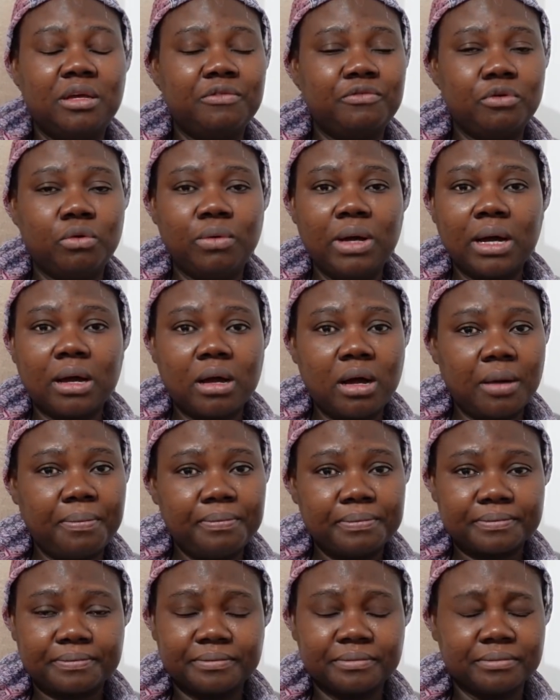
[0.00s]
You wake
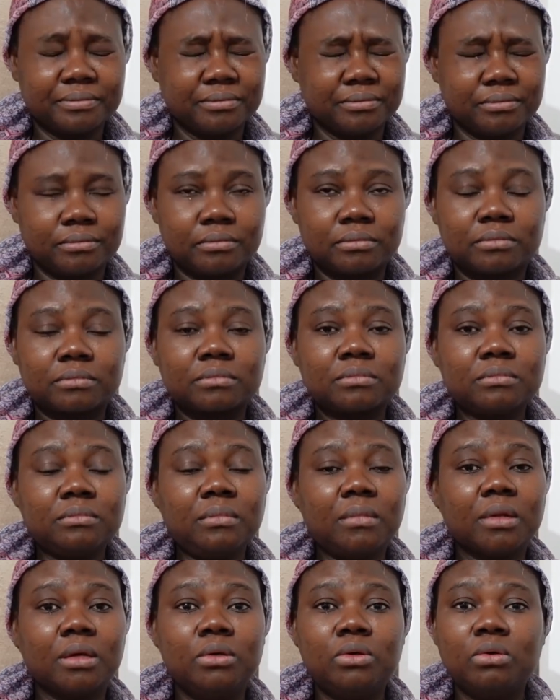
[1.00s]
up,
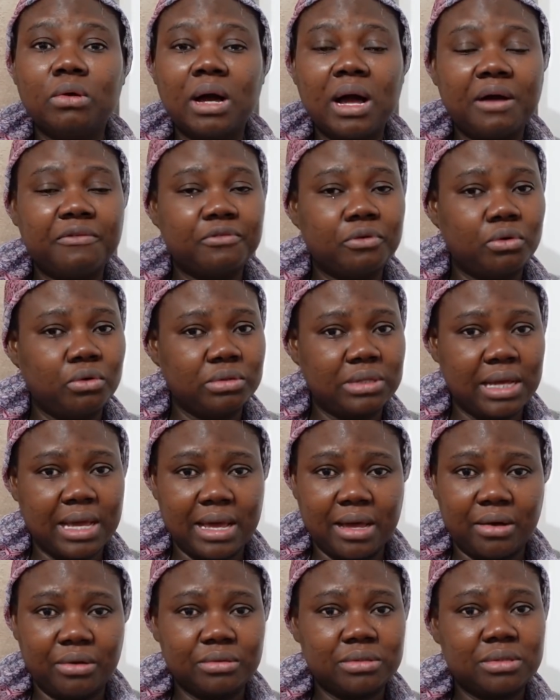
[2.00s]
you have good
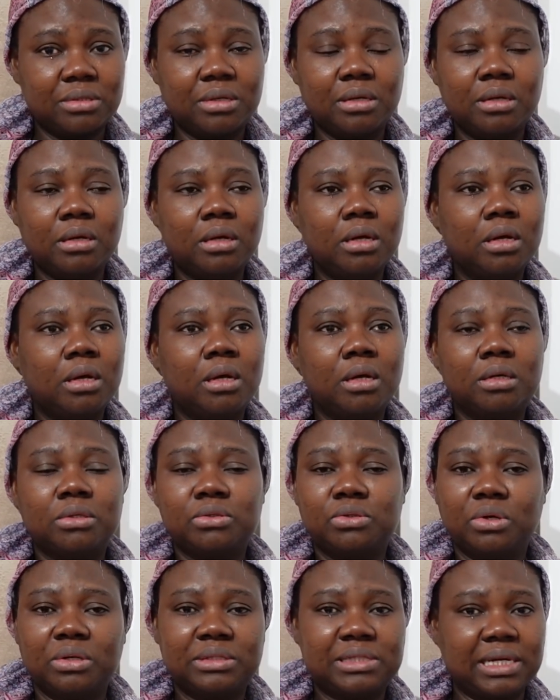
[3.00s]
health.
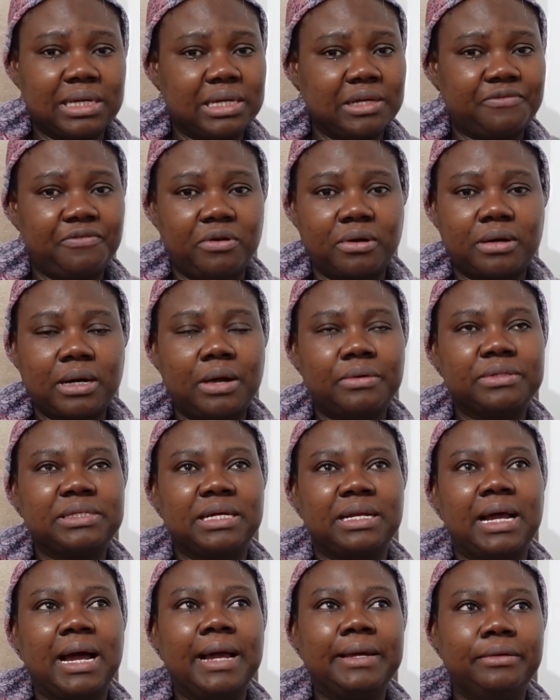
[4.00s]
Don't take it for
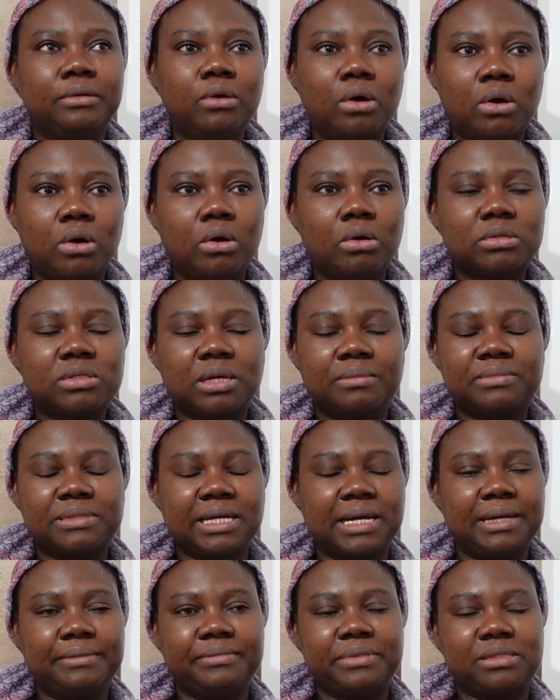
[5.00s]
granted. I know
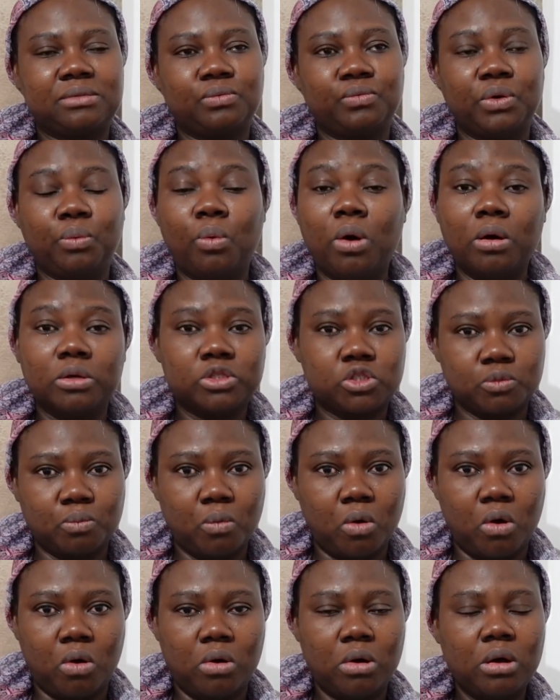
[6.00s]
sometimes we want
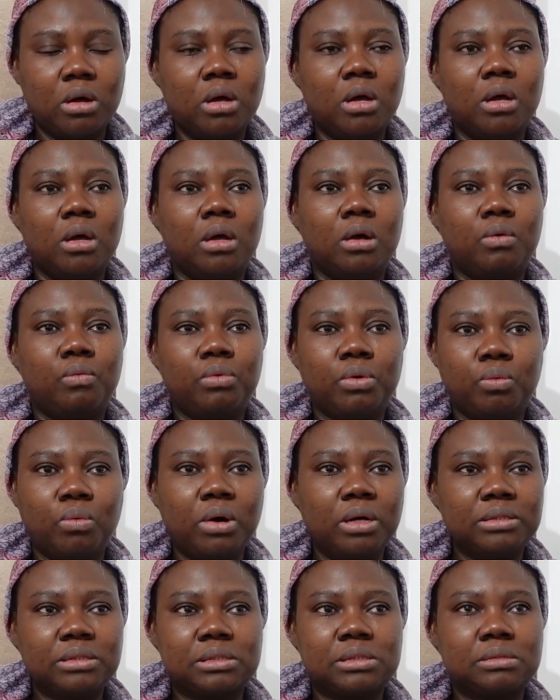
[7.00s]
more. We
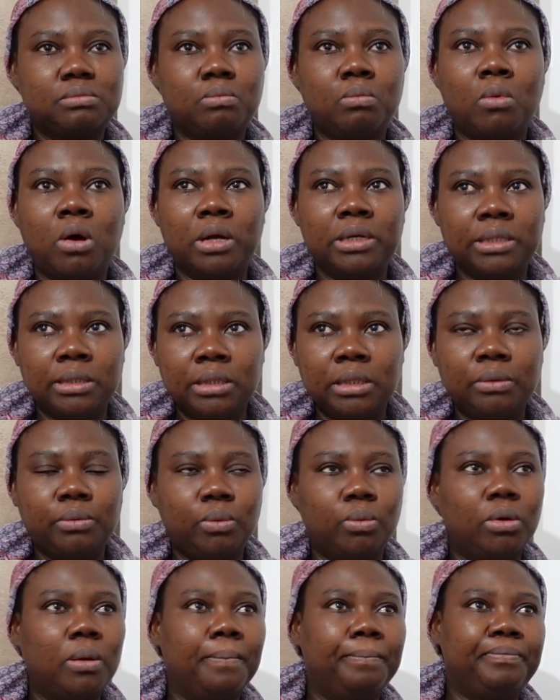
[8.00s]
want money,
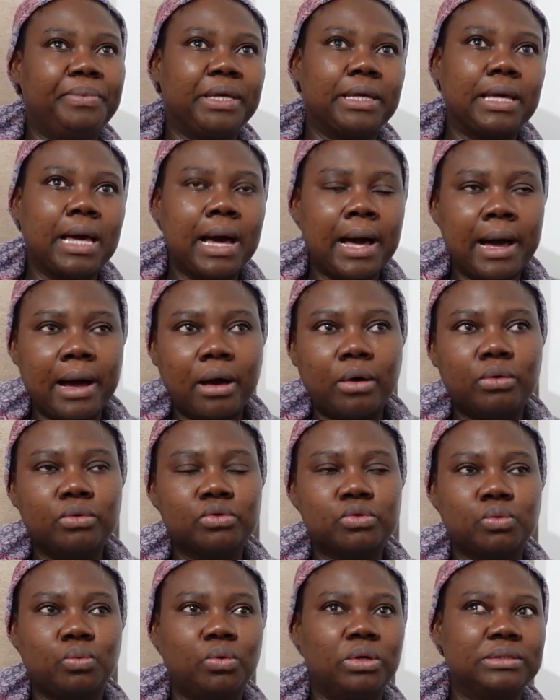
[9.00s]
we want big
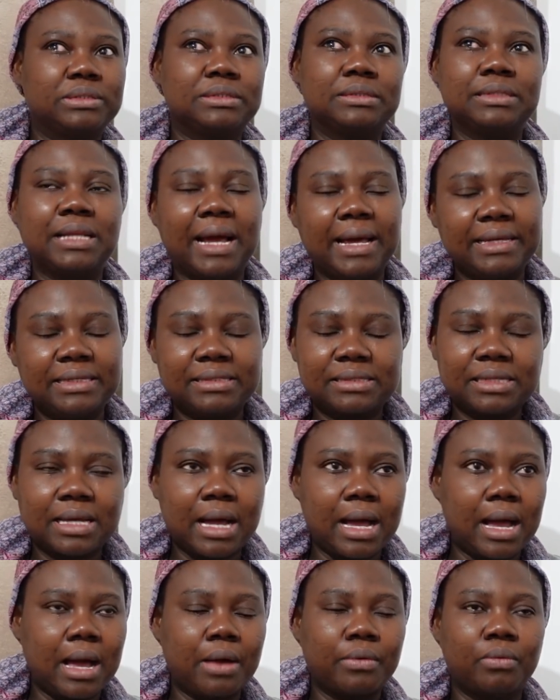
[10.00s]
house, we want nice
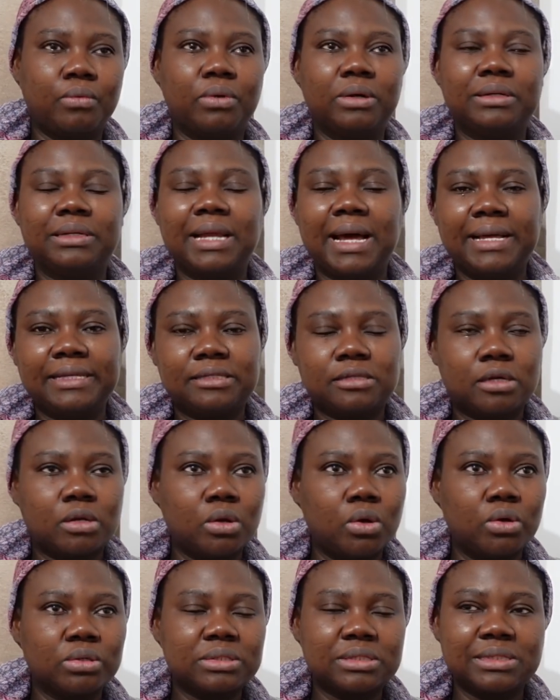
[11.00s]
car, we want nice
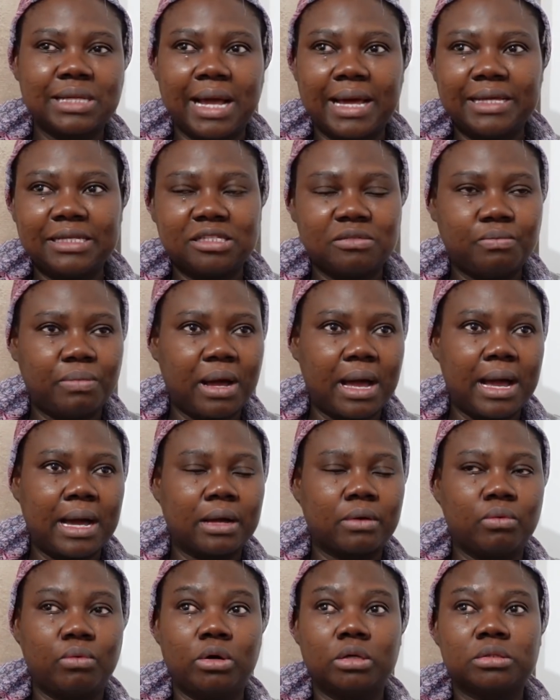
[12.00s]
clothes, nice
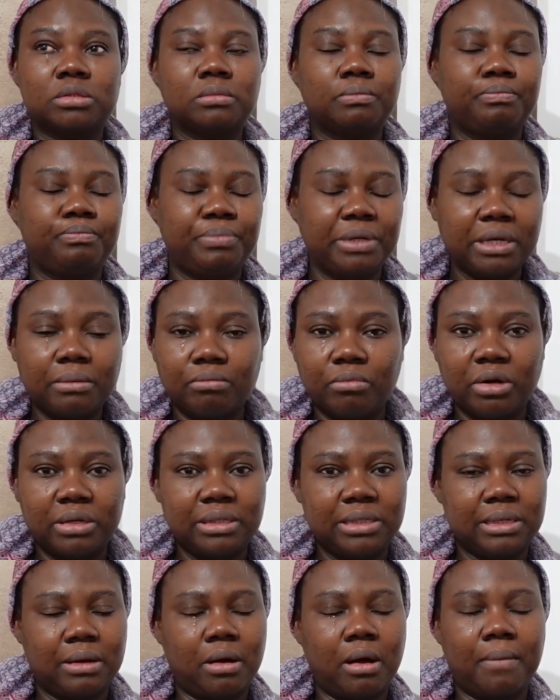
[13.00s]
bag, we want big
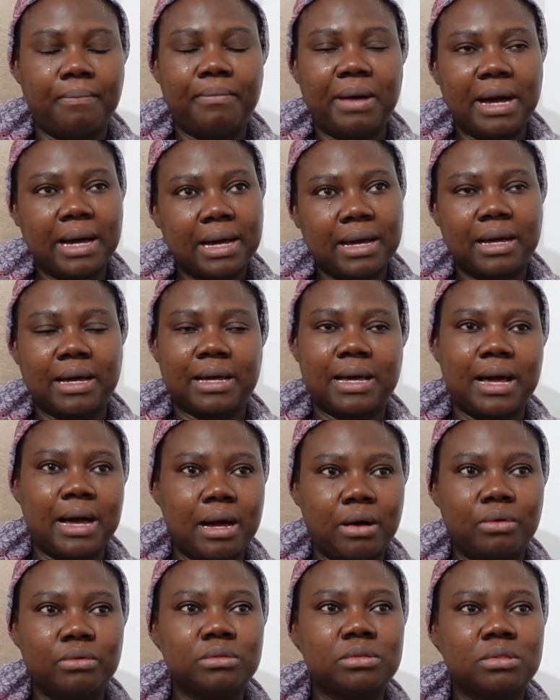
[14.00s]
money in our bank
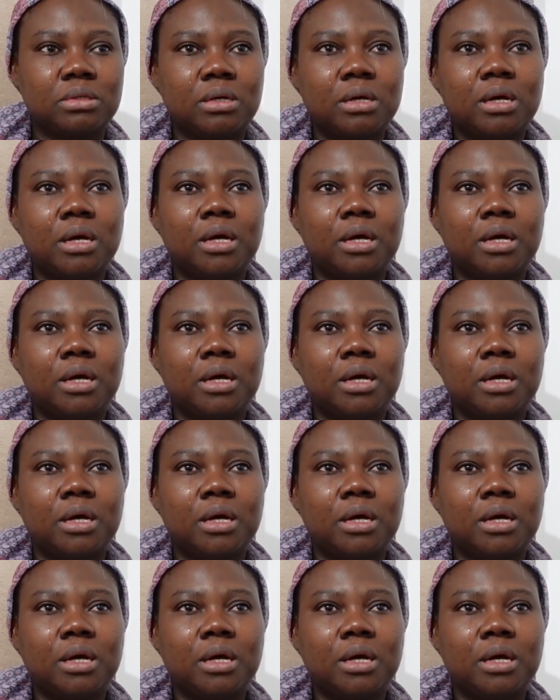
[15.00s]
account.